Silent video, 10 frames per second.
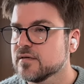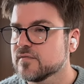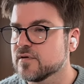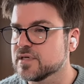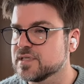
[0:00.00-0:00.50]

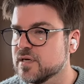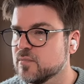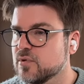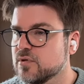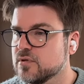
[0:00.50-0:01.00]
for
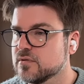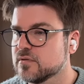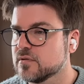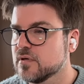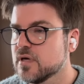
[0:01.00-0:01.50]
example,
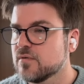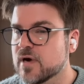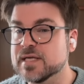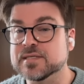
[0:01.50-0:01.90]
right?